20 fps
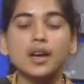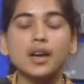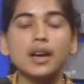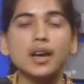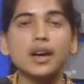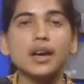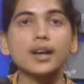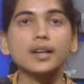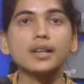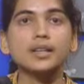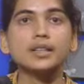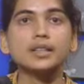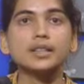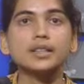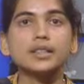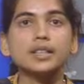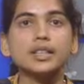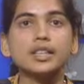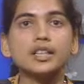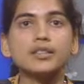And
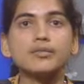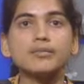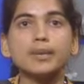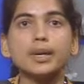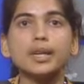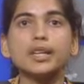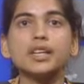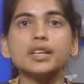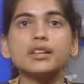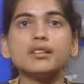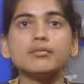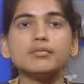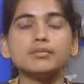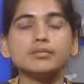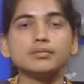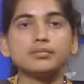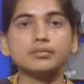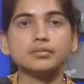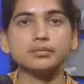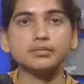there are many
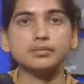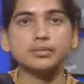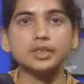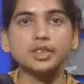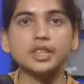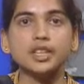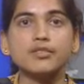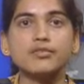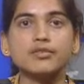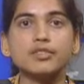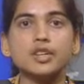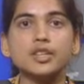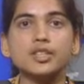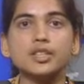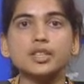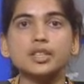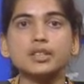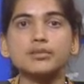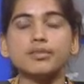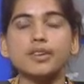
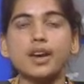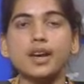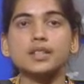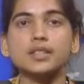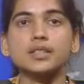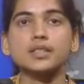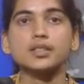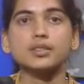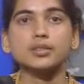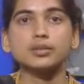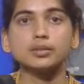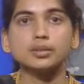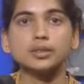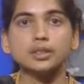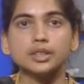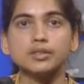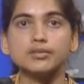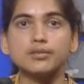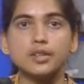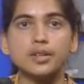influential factors, those
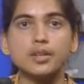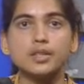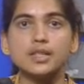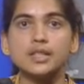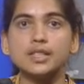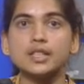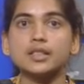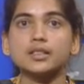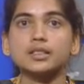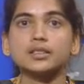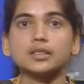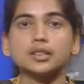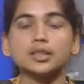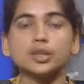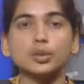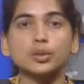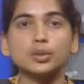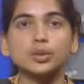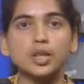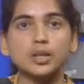influence the
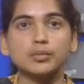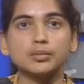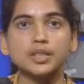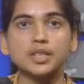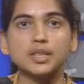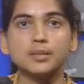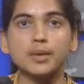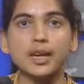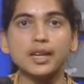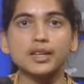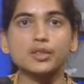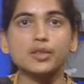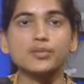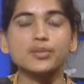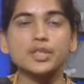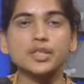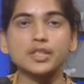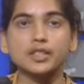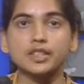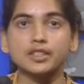growth of these microbes
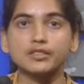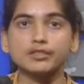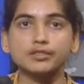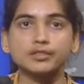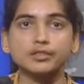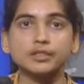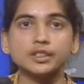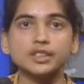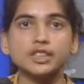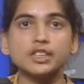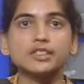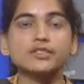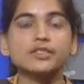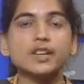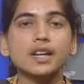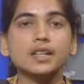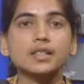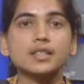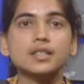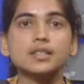in the food. These
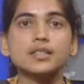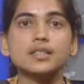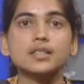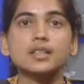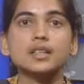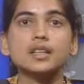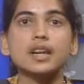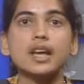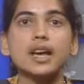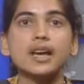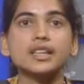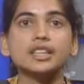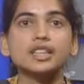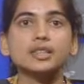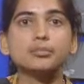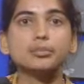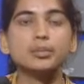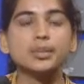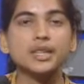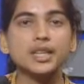factors are like the
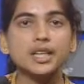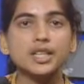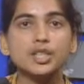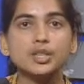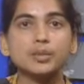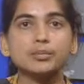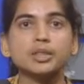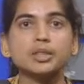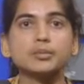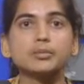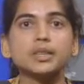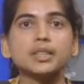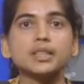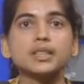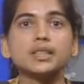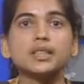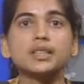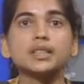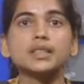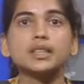pH of the
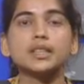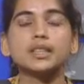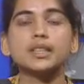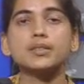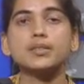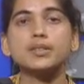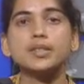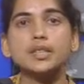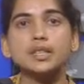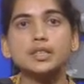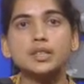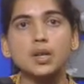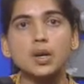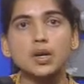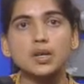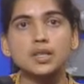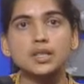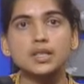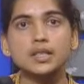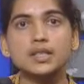media, the nutrient
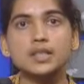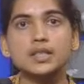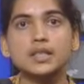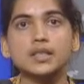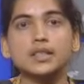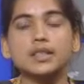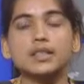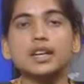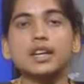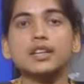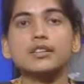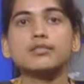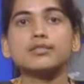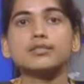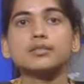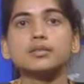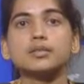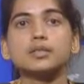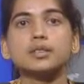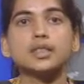contents in that
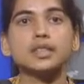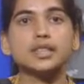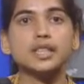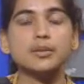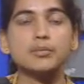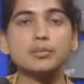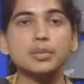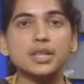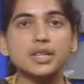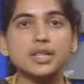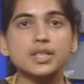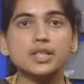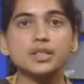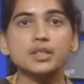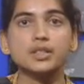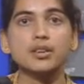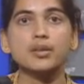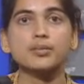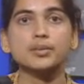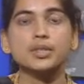food, the
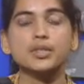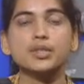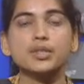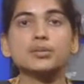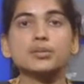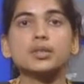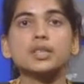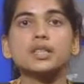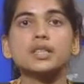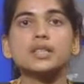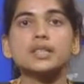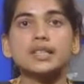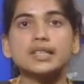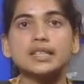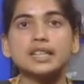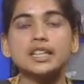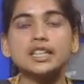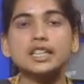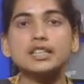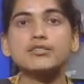temperature of the storage, the
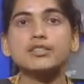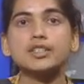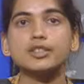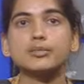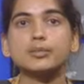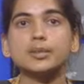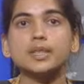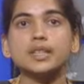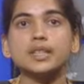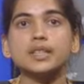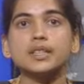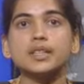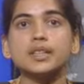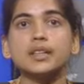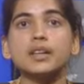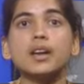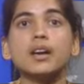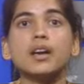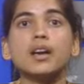relative humidity,